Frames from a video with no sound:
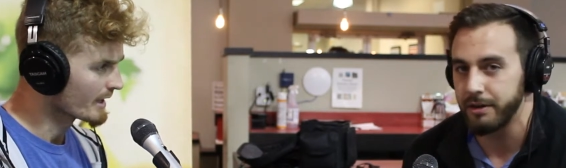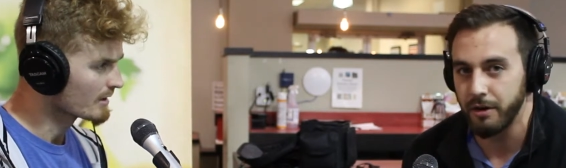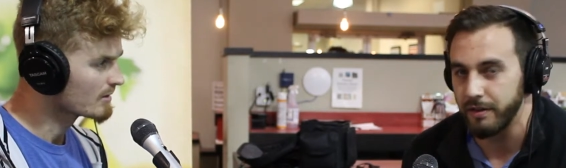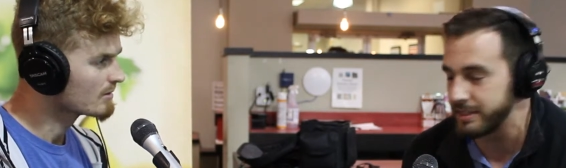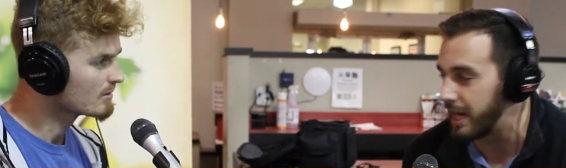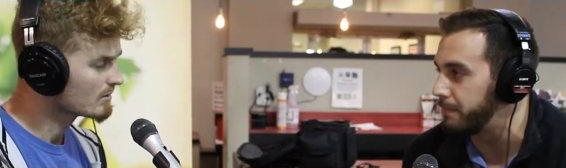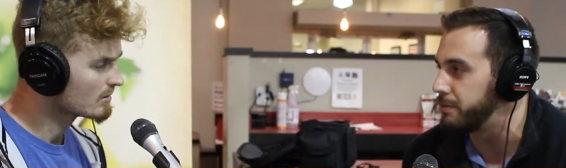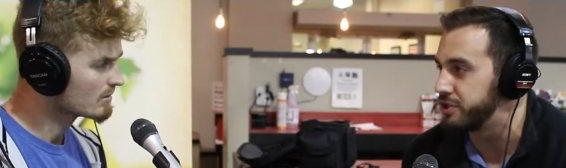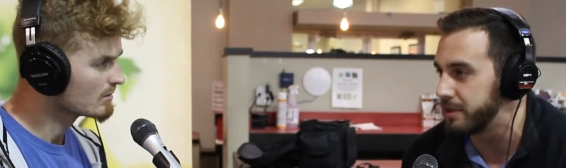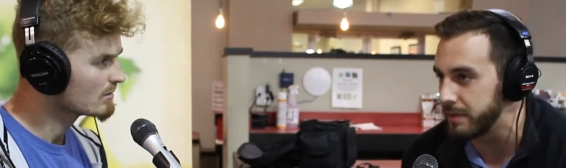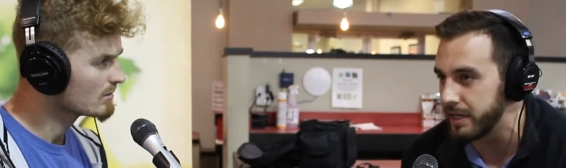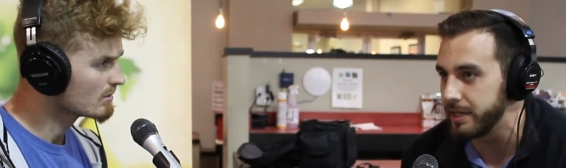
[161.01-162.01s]
Speaker 1: I know the type of
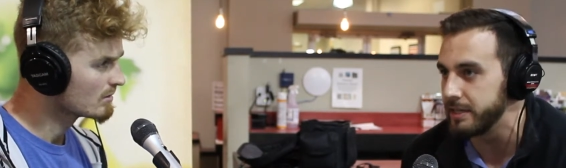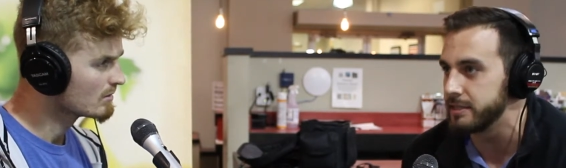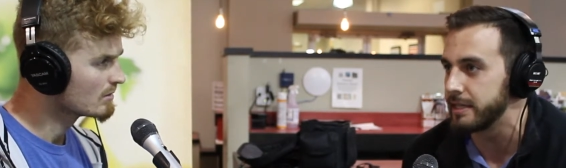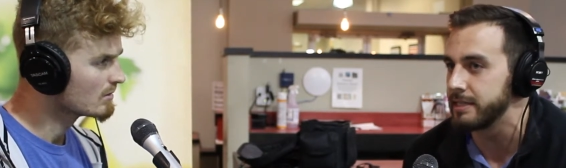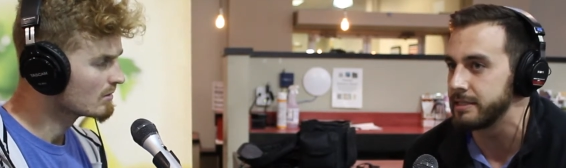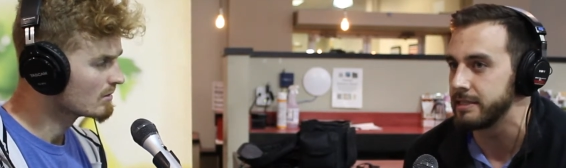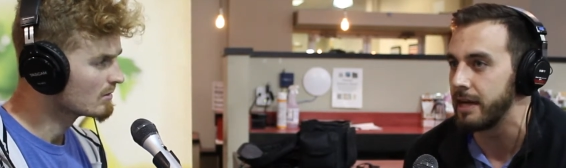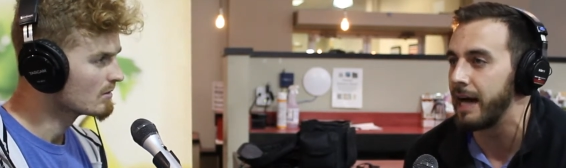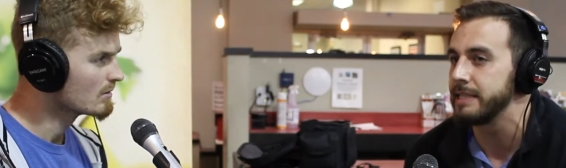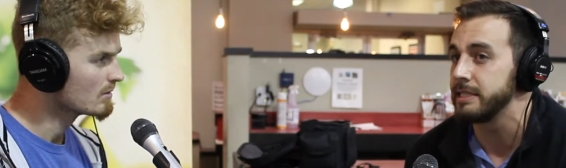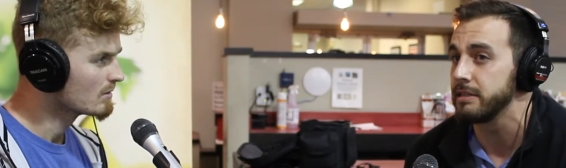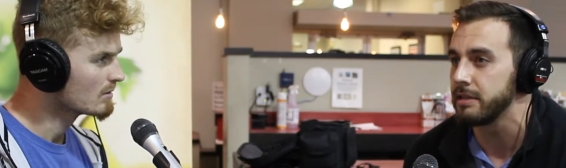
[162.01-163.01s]
gym it is, and it's
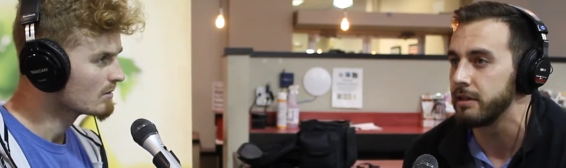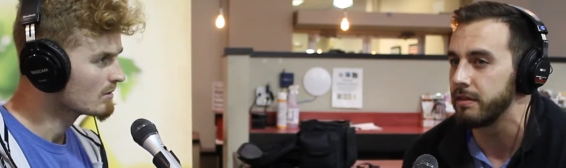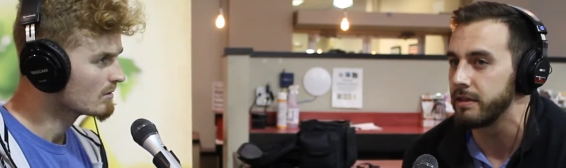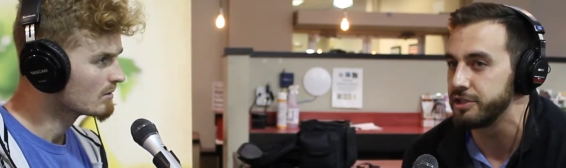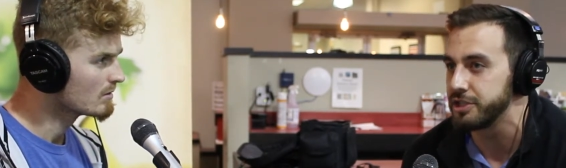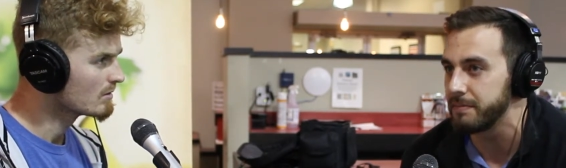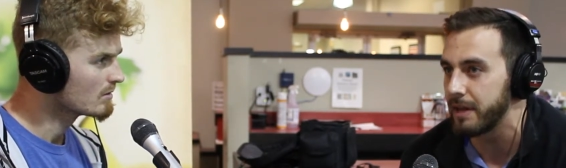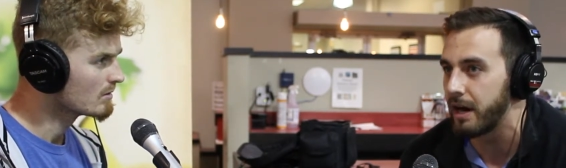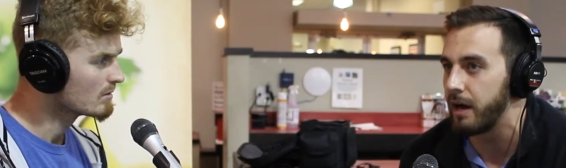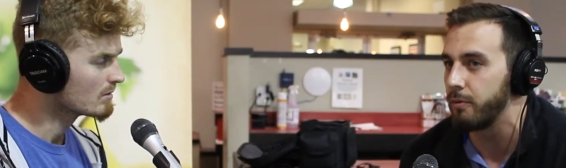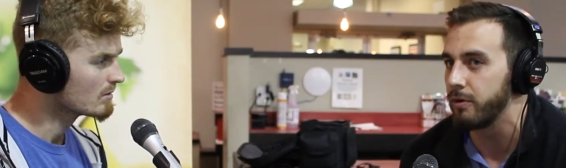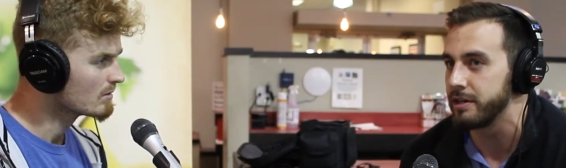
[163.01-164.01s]
ideally the gym that
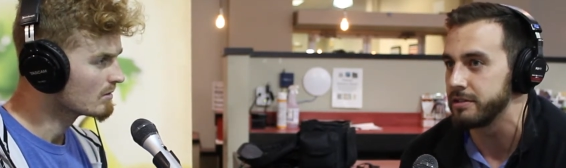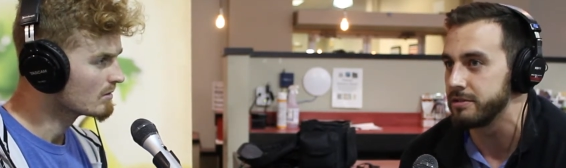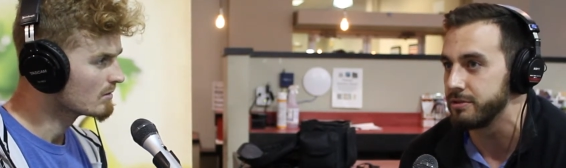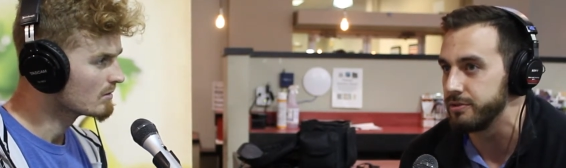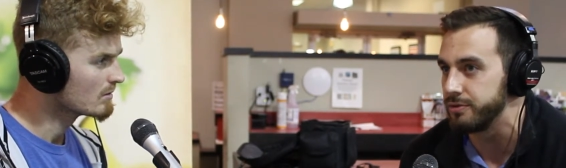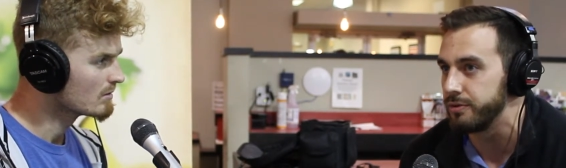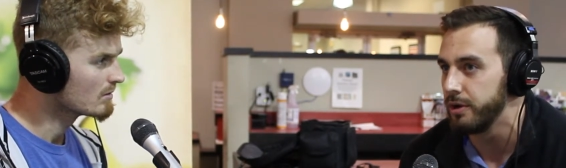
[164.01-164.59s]
I wanted to